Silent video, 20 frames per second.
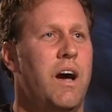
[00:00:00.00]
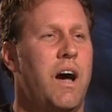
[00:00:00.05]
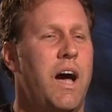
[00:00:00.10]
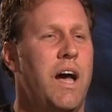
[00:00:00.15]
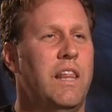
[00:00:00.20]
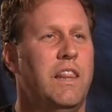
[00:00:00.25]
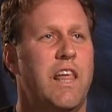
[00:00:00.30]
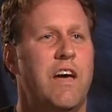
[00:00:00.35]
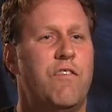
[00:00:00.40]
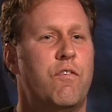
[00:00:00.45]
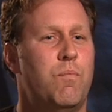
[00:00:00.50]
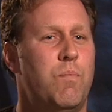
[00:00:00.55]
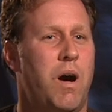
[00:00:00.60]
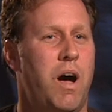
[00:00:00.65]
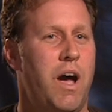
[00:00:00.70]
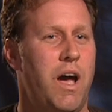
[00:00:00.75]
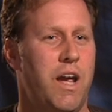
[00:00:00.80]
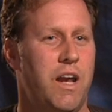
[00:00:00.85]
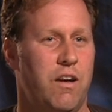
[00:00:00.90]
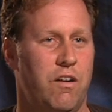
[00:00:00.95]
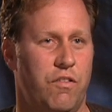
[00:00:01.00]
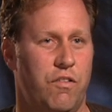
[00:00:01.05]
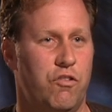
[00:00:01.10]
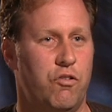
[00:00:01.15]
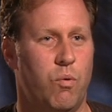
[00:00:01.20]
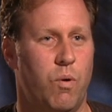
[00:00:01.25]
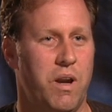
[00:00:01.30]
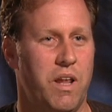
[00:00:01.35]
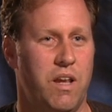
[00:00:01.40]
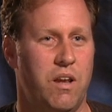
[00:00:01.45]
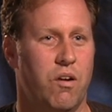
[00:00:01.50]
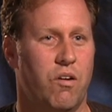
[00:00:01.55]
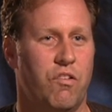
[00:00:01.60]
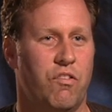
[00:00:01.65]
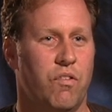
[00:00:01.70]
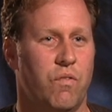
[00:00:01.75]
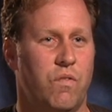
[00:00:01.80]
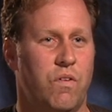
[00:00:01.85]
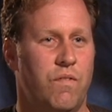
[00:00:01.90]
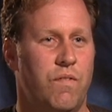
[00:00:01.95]
I left behind the 20
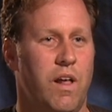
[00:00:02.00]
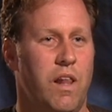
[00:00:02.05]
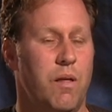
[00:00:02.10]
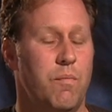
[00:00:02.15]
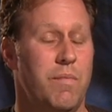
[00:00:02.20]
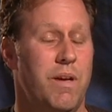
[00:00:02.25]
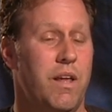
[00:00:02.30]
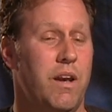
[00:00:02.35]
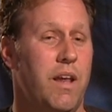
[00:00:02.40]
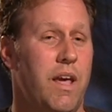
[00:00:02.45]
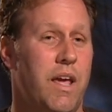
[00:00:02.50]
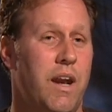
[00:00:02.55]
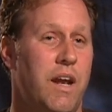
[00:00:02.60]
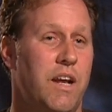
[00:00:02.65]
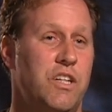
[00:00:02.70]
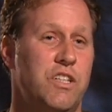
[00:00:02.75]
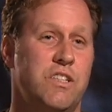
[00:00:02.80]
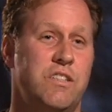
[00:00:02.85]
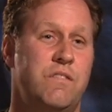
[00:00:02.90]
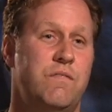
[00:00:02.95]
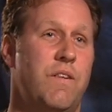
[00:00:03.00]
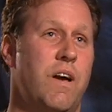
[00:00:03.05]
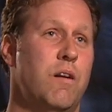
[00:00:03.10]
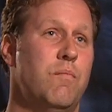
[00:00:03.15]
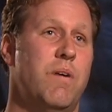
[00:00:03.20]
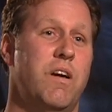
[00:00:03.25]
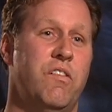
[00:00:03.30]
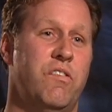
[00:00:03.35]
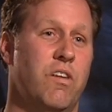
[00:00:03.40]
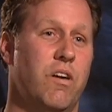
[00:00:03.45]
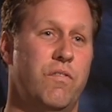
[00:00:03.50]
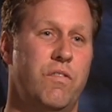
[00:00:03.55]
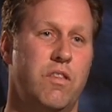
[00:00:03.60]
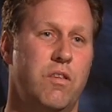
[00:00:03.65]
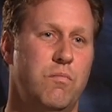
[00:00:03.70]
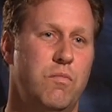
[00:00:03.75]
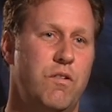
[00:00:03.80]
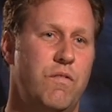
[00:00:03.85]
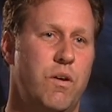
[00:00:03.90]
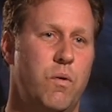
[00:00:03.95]
years of development, and I just found myself in
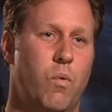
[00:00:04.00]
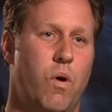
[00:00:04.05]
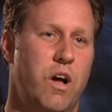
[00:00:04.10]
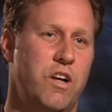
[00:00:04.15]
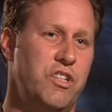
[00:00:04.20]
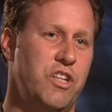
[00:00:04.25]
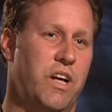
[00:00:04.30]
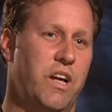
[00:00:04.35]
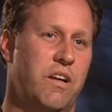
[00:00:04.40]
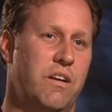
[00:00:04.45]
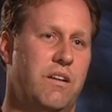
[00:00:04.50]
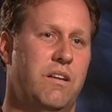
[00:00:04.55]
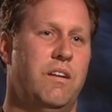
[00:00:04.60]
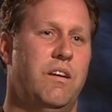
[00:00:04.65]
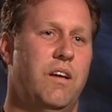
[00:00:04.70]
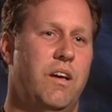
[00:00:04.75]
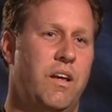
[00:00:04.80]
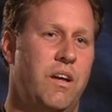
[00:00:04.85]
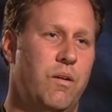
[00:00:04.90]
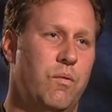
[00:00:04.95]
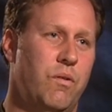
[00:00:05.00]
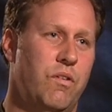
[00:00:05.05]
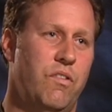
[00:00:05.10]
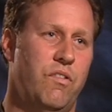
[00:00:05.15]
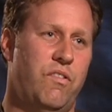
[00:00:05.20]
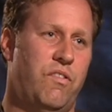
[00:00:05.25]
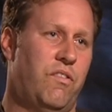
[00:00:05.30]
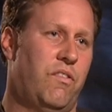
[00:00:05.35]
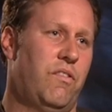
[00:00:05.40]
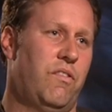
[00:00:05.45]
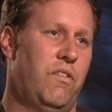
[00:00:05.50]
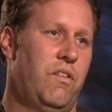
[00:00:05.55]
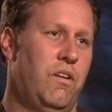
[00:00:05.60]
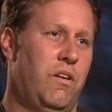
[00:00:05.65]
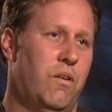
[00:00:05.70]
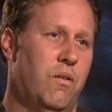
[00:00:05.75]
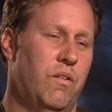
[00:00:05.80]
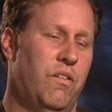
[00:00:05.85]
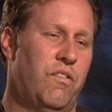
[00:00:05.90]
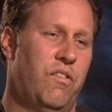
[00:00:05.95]
the movie watching it. And it was, you
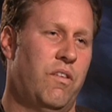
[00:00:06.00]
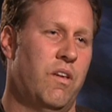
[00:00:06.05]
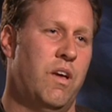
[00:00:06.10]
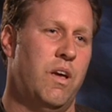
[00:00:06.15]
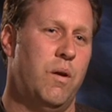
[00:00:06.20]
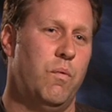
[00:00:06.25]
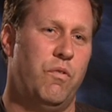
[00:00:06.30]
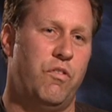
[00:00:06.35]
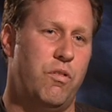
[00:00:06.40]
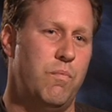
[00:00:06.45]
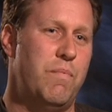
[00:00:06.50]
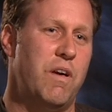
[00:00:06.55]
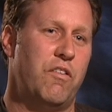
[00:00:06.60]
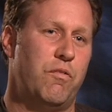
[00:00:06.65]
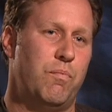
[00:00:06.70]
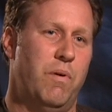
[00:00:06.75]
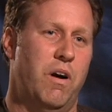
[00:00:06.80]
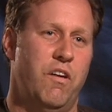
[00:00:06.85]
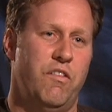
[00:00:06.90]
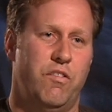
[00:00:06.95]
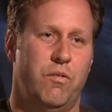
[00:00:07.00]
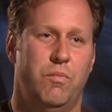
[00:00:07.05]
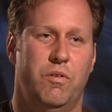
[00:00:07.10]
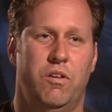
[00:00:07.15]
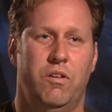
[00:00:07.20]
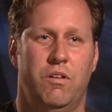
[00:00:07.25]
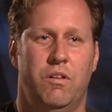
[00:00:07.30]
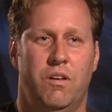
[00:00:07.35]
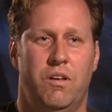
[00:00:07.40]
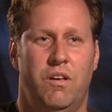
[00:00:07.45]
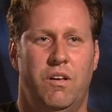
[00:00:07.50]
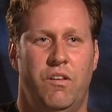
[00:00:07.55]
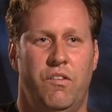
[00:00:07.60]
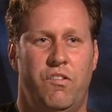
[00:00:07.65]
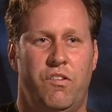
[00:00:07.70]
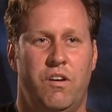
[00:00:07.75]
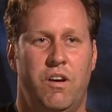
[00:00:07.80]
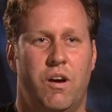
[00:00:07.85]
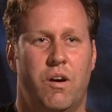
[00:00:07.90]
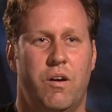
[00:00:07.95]
know, it was the best possible
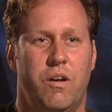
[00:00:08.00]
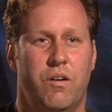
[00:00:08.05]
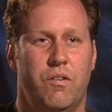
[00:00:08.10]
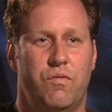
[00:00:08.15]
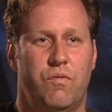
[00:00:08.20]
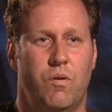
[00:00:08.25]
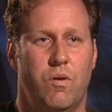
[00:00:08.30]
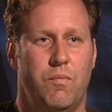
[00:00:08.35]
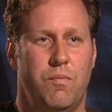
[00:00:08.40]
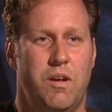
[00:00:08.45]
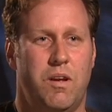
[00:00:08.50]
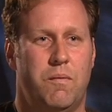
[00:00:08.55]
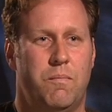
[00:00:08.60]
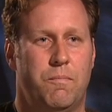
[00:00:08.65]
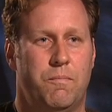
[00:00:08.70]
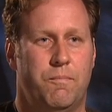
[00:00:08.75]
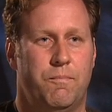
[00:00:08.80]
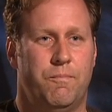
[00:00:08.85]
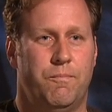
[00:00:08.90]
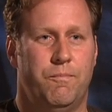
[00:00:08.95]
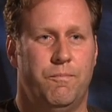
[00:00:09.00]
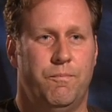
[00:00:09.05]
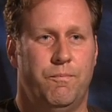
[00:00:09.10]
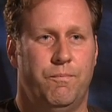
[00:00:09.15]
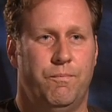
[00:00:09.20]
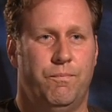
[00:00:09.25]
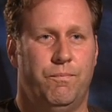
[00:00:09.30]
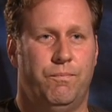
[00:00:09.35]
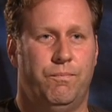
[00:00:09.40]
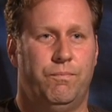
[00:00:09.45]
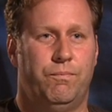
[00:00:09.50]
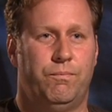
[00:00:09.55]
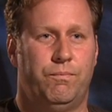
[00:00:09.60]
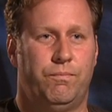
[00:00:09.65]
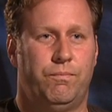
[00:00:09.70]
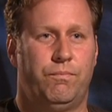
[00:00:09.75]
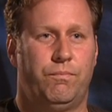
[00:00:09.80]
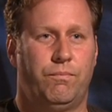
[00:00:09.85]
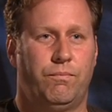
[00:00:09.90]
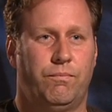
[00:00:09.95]
scenario for me. Okay,
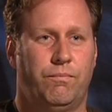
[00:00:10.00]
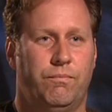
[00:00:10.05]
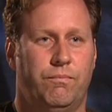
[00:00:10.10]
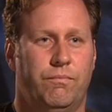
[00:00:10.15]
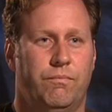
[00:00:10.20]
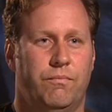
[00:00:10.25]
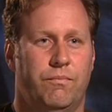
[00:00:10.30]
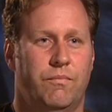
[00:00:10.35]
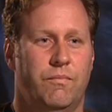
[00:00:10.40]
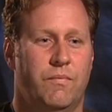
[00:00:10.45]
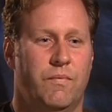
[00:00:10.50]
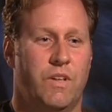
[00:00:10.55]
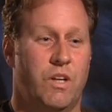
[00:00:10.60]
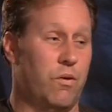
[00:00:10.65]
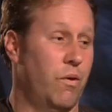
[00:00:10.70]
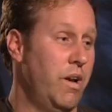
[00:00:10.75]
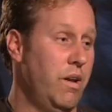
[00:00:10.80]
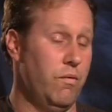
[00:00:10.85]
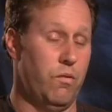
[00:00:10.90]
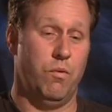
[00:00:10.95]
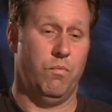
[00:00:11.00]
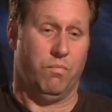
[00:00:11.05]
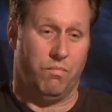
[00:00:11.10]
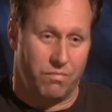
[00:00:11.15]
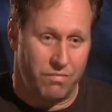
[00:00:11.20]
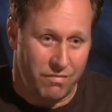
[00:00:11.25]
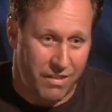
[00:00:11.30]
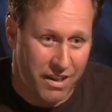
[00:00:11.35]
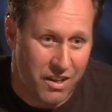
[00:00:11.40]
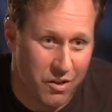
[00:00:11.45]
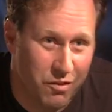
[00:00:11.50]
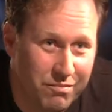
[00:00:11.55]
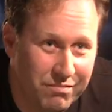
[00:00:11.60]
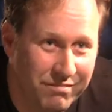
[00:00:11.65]
great. Great. Well, thank you.